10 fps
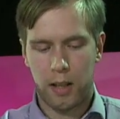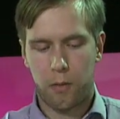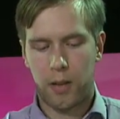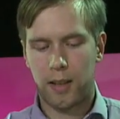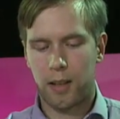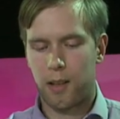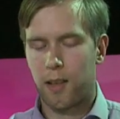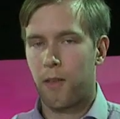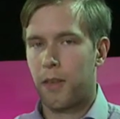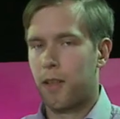And
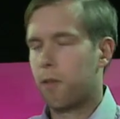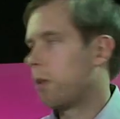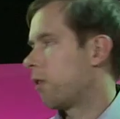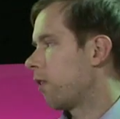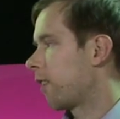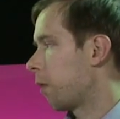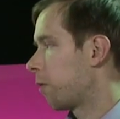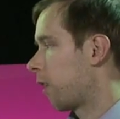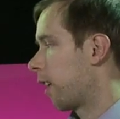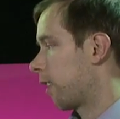finally, we should
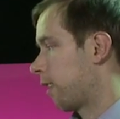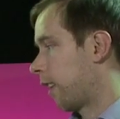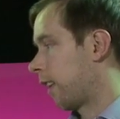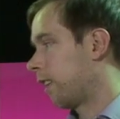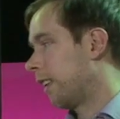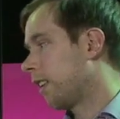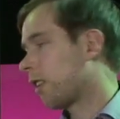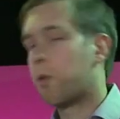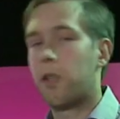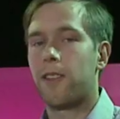subtract any
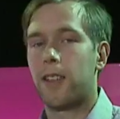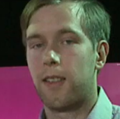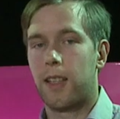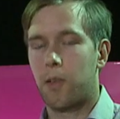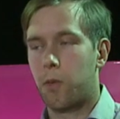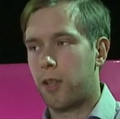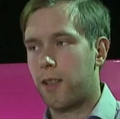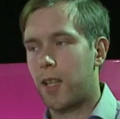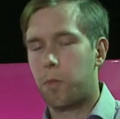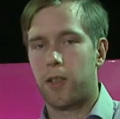increase in net
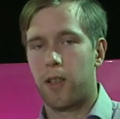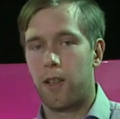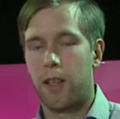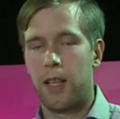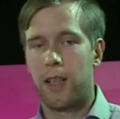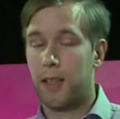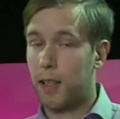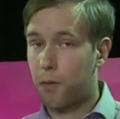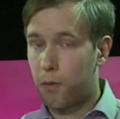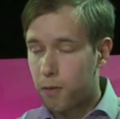working capital.
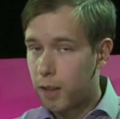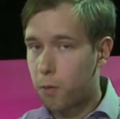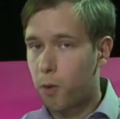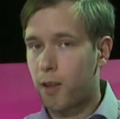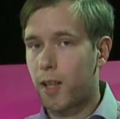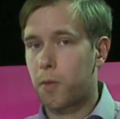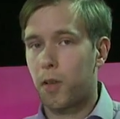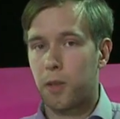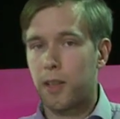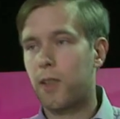If net working
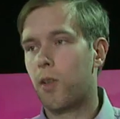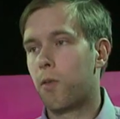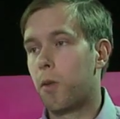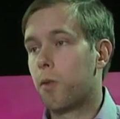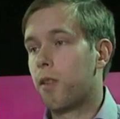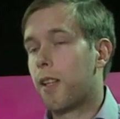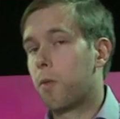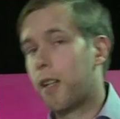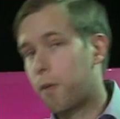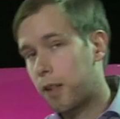capital would decrease, we would
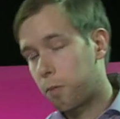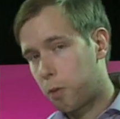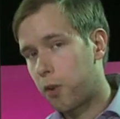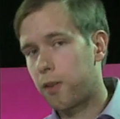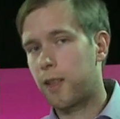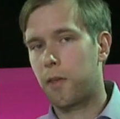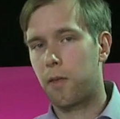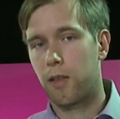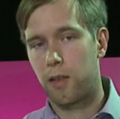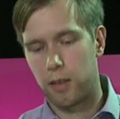then have a positive